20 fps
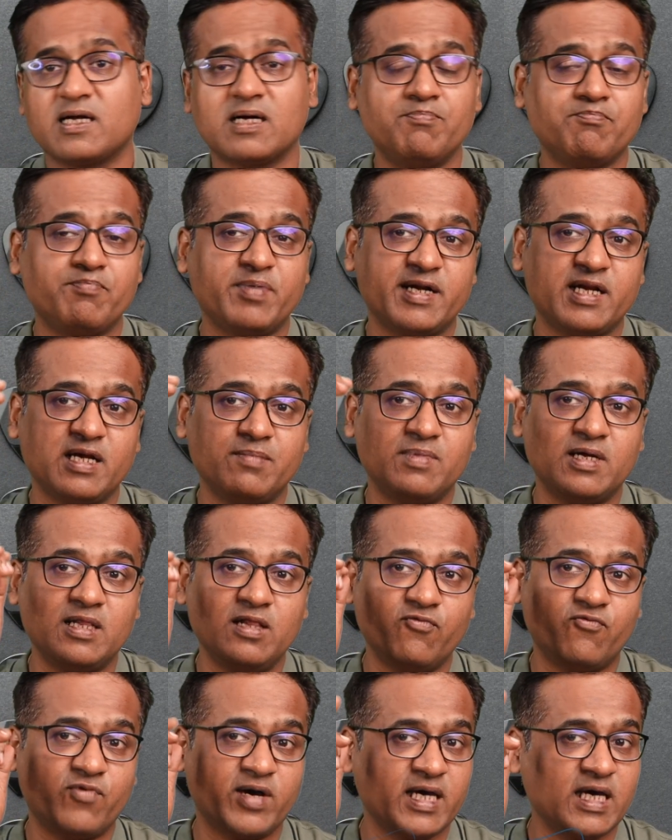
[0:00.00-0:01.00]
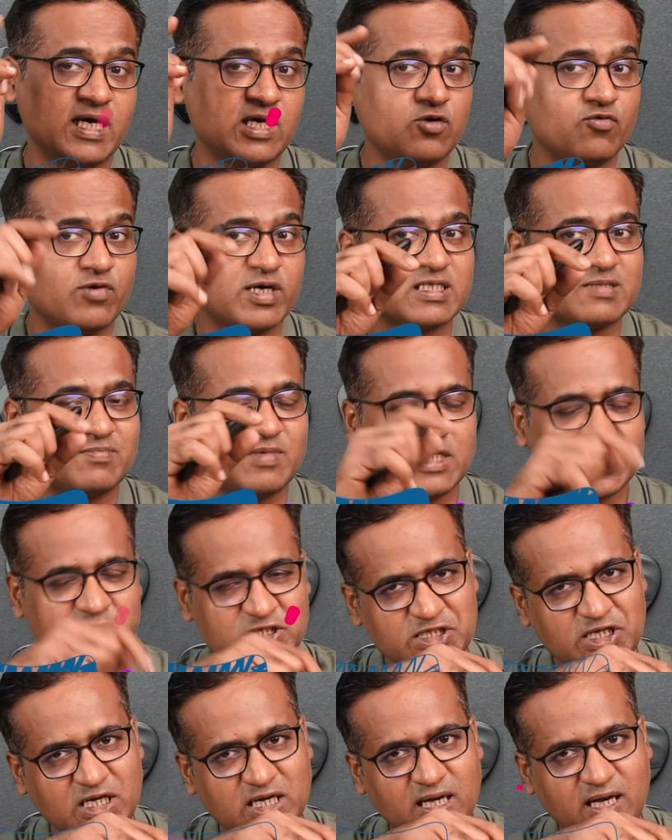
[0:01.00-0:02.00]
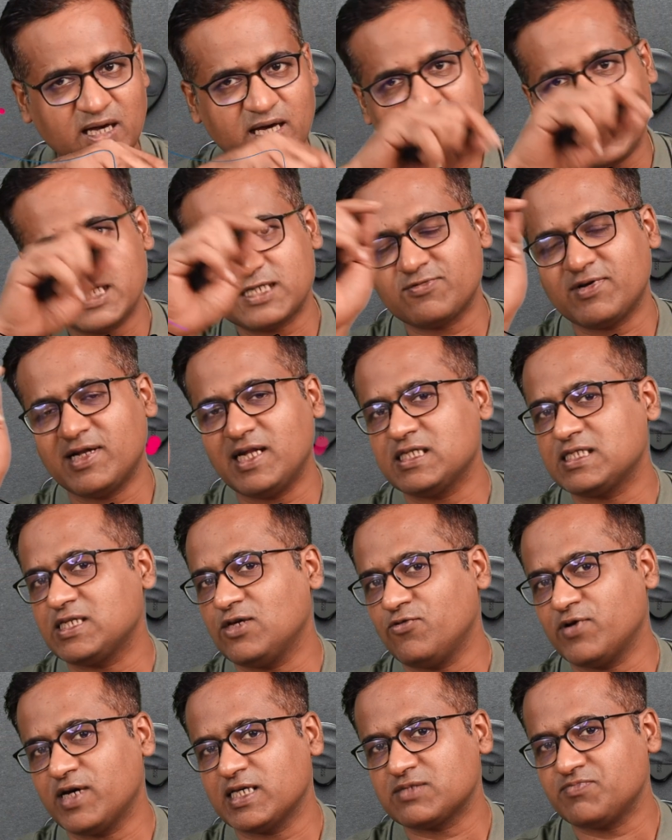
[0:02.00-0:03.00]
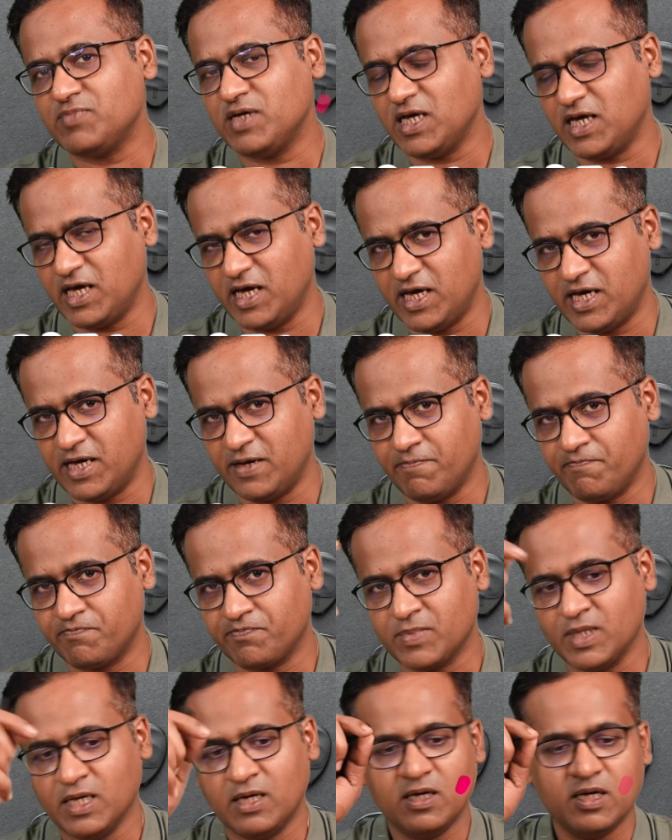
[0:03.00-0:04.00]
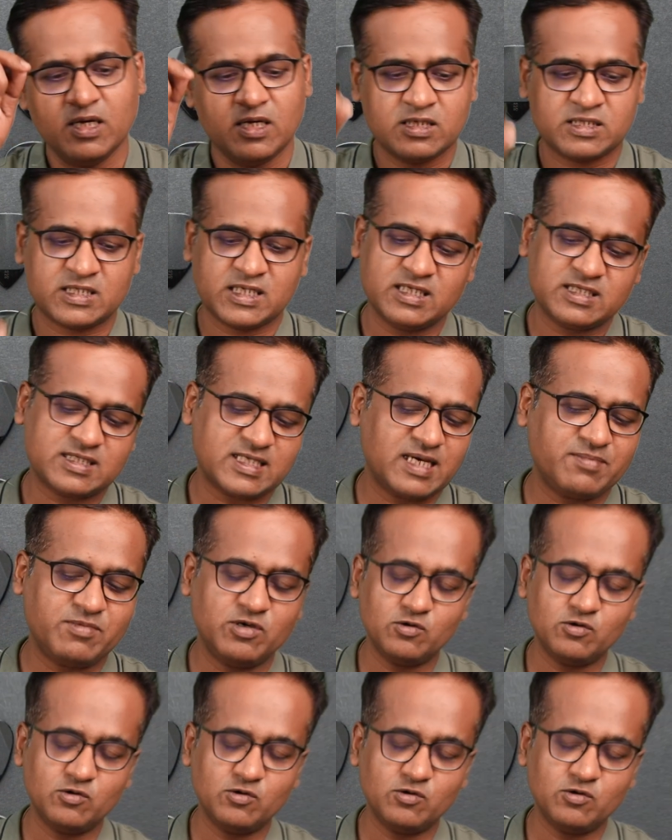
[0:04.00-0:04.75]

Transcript: compatible via USB-C as well as USB-A. Since I'm